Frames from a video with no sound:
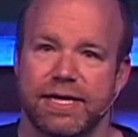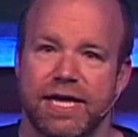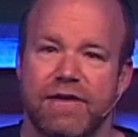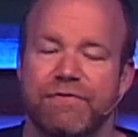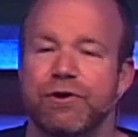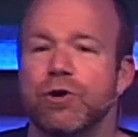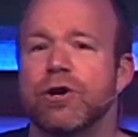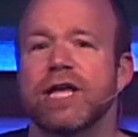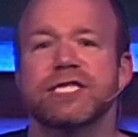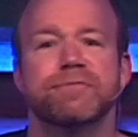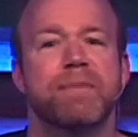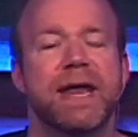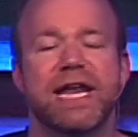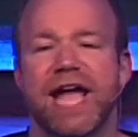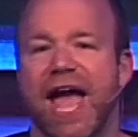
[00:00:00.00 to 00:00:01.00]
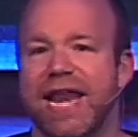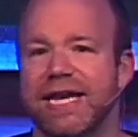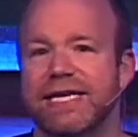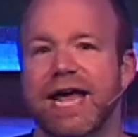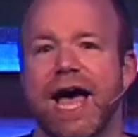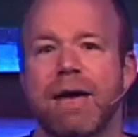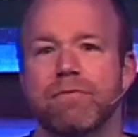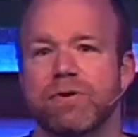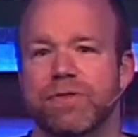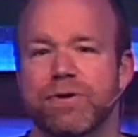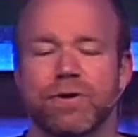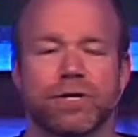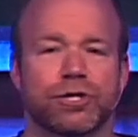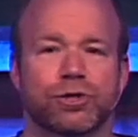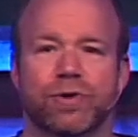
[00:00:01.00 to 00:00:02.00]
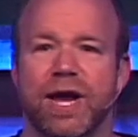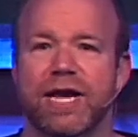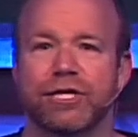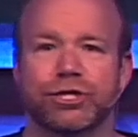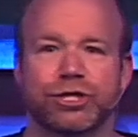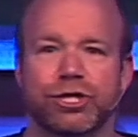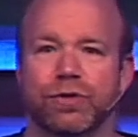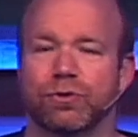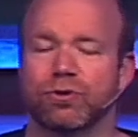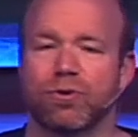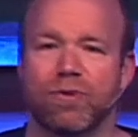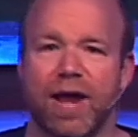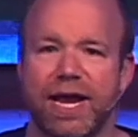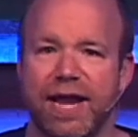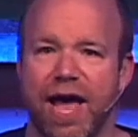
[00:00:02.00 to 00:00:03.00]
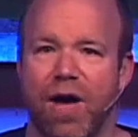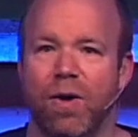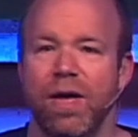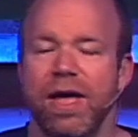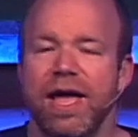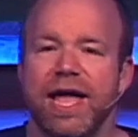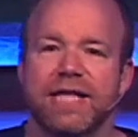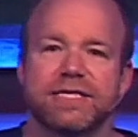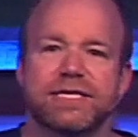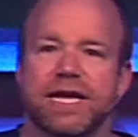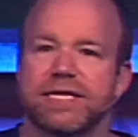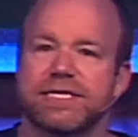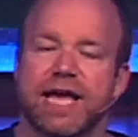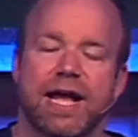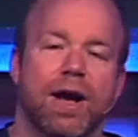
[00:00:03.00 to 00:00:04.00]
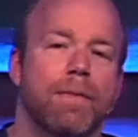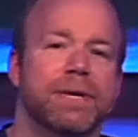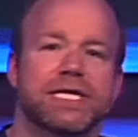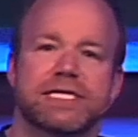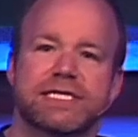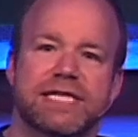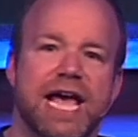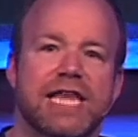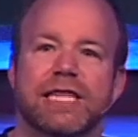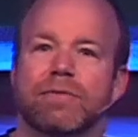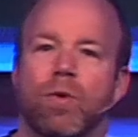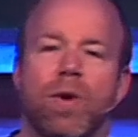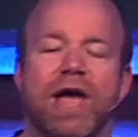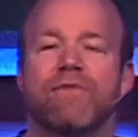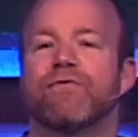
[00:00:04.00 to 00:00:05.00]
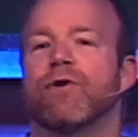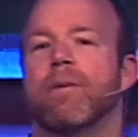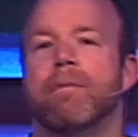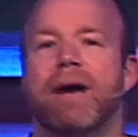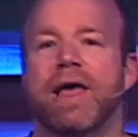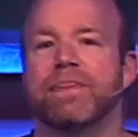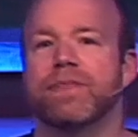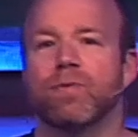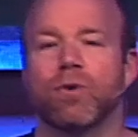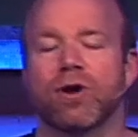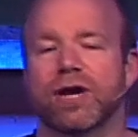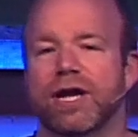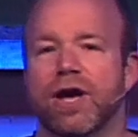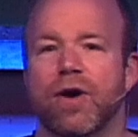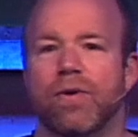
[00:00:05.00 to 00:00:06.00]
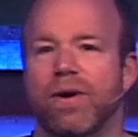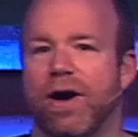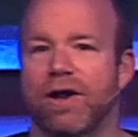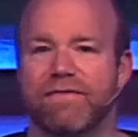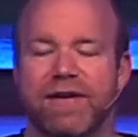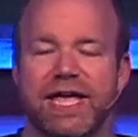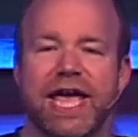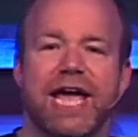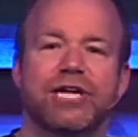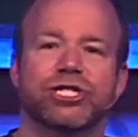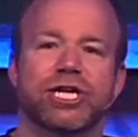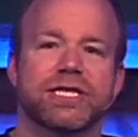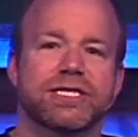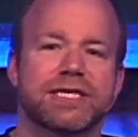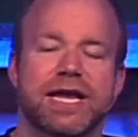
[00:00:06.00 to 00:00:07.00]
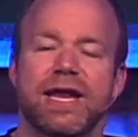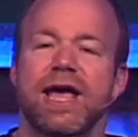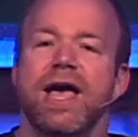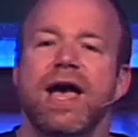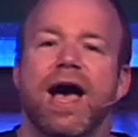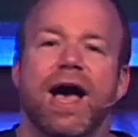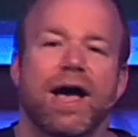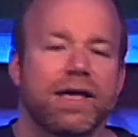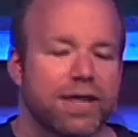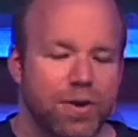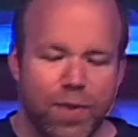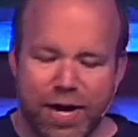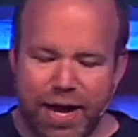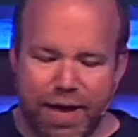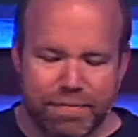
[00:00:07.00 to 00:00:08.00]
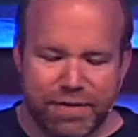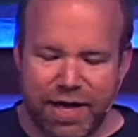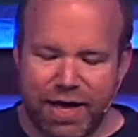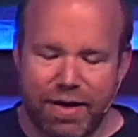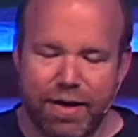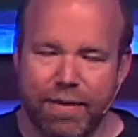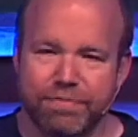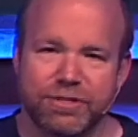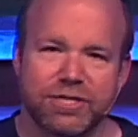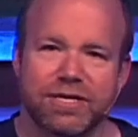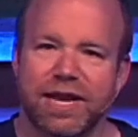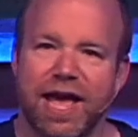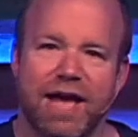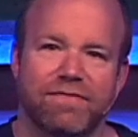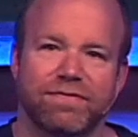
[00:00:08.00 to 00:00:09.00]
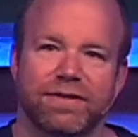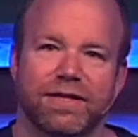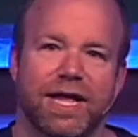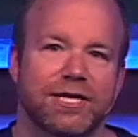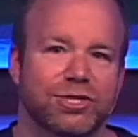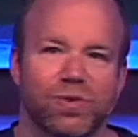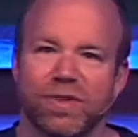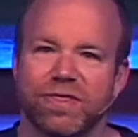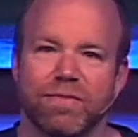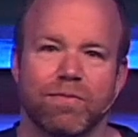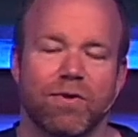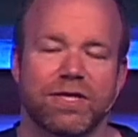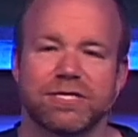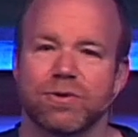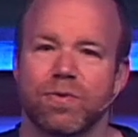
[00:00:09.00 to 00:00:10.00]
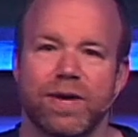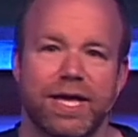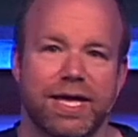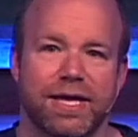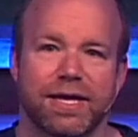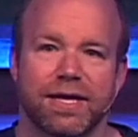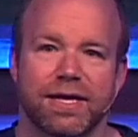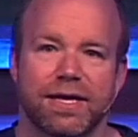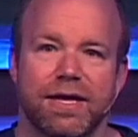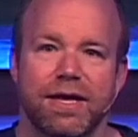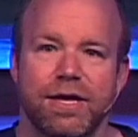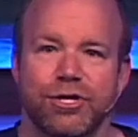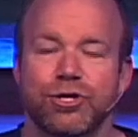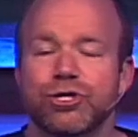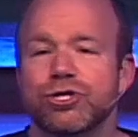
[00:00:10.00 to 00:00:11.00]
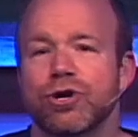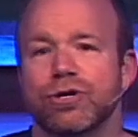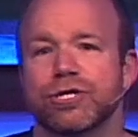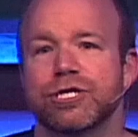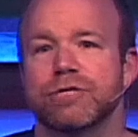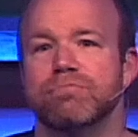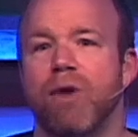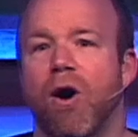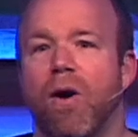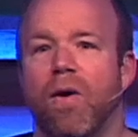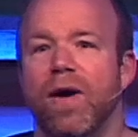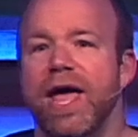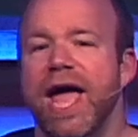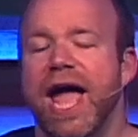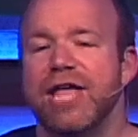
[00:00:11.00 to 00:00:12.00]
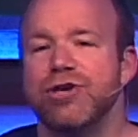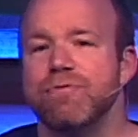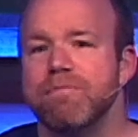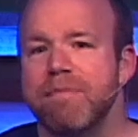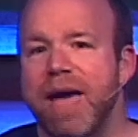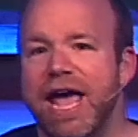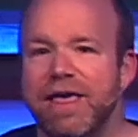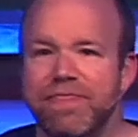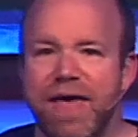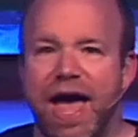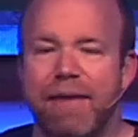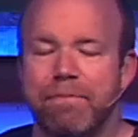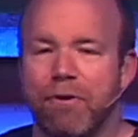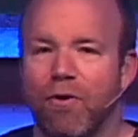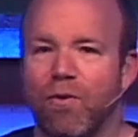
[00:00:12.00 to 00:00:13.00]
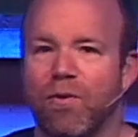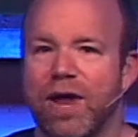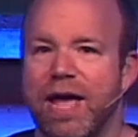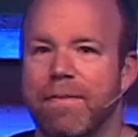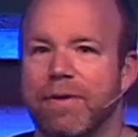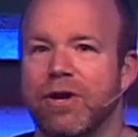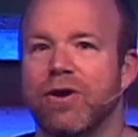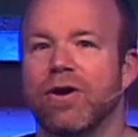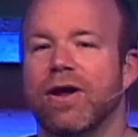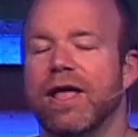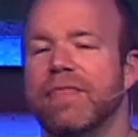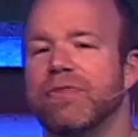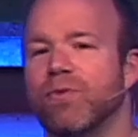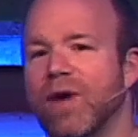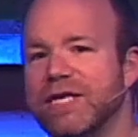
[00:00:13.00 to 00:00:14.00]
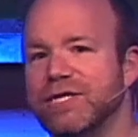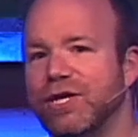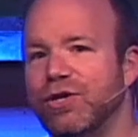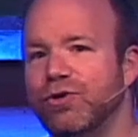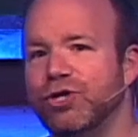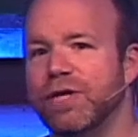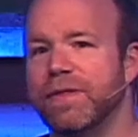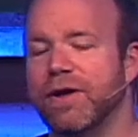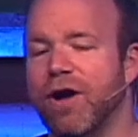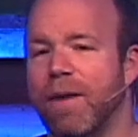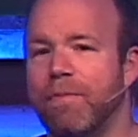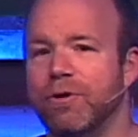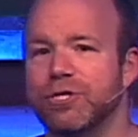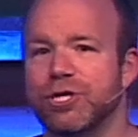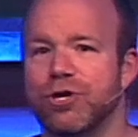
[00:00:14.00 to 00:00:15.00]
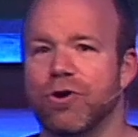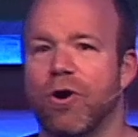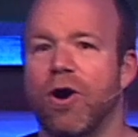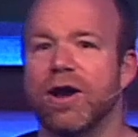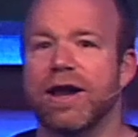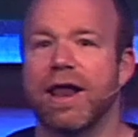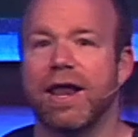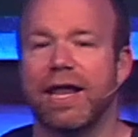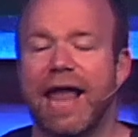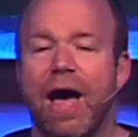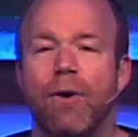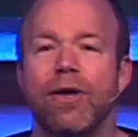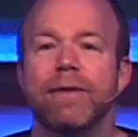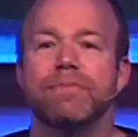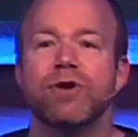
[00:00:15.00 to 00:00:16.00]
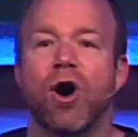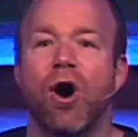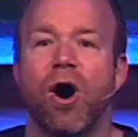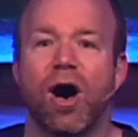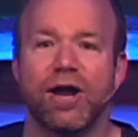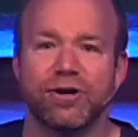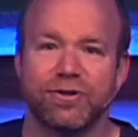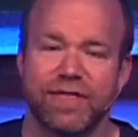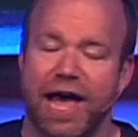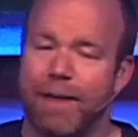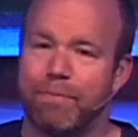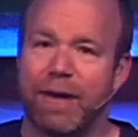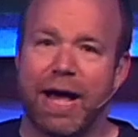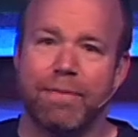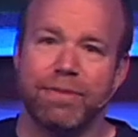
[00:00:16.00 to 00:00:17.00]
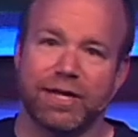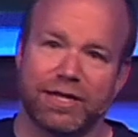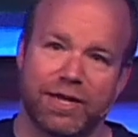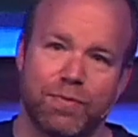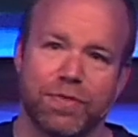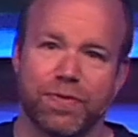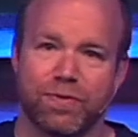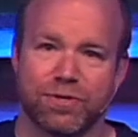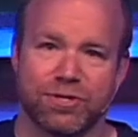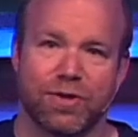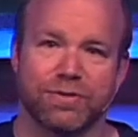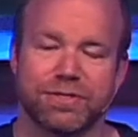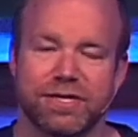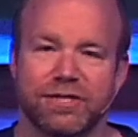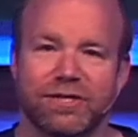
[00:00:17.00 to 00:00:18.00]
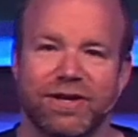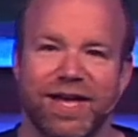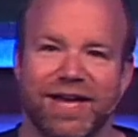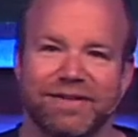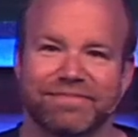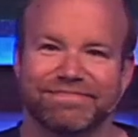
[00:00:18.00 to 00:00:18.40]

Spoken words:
If you're not spending any time with your estranged children right now, instead of saying, I'm going to take them away for a month and we're going to go on a vacation, instead, you know what, I'm just going to have lunch with them once a week. You start small and you make that parameter the resolution that God puts in your heart and allow him to honor that publicly with the results that you get.